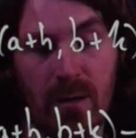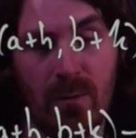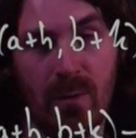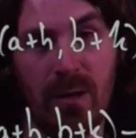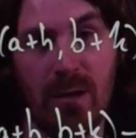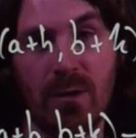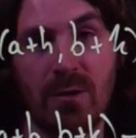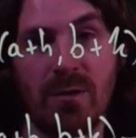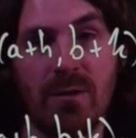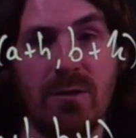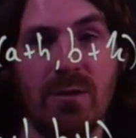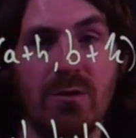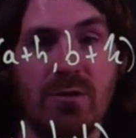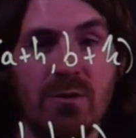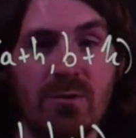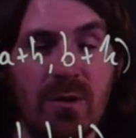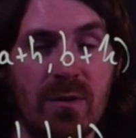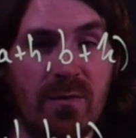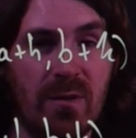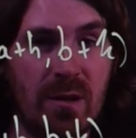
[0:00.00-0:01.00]
looked at the
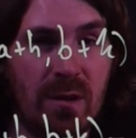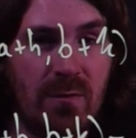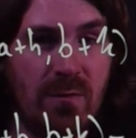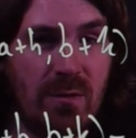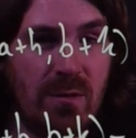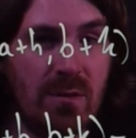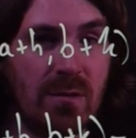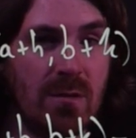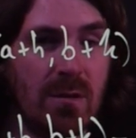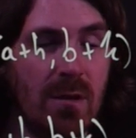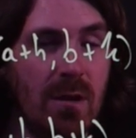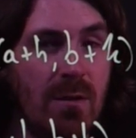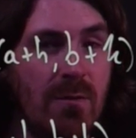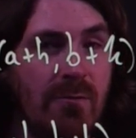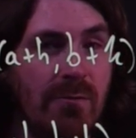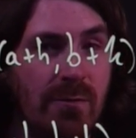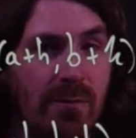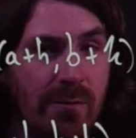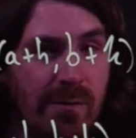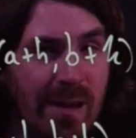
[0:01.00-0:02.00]
derivatives
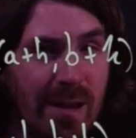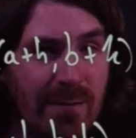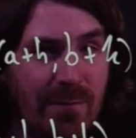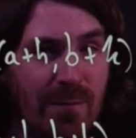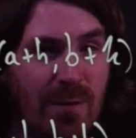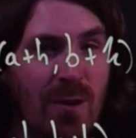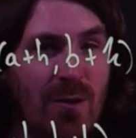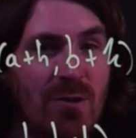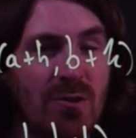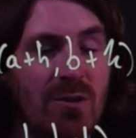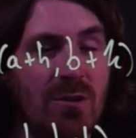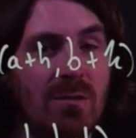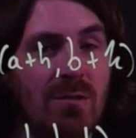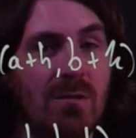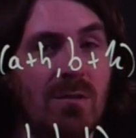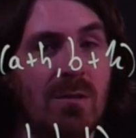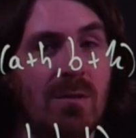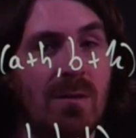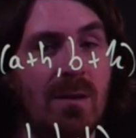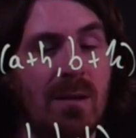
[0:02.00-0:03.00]
of that
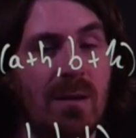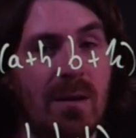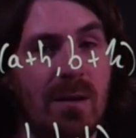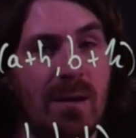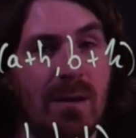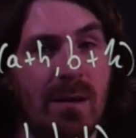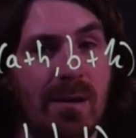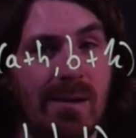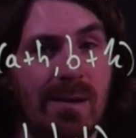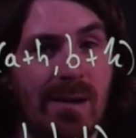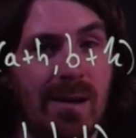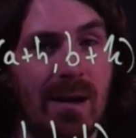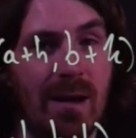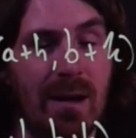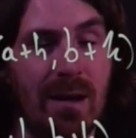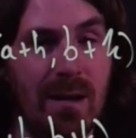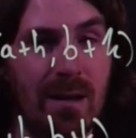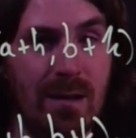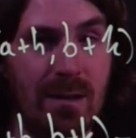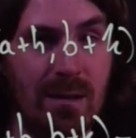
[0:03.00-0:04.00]
function,
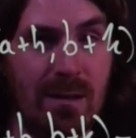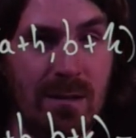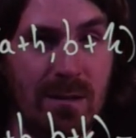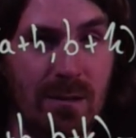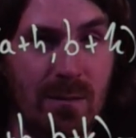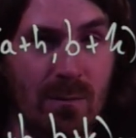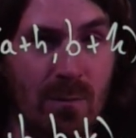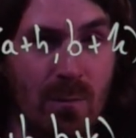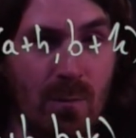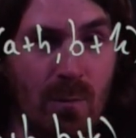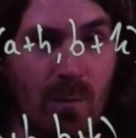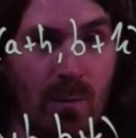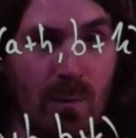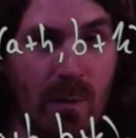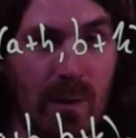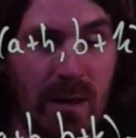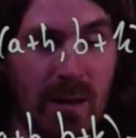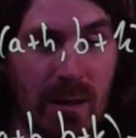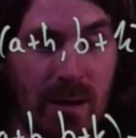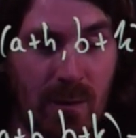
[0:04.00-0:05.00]
and
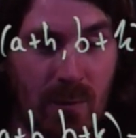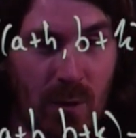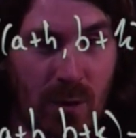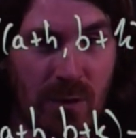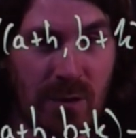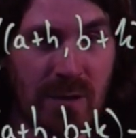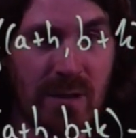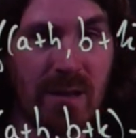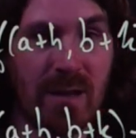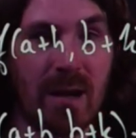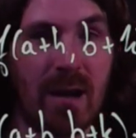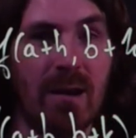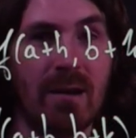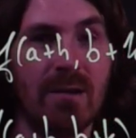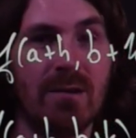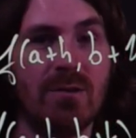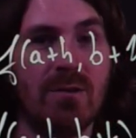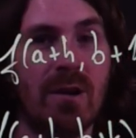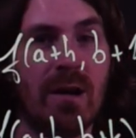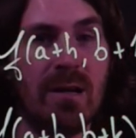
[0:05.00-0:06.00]
we wanted to
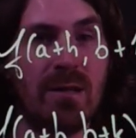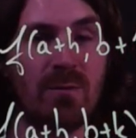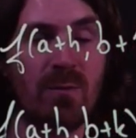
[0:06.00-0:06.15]
characterize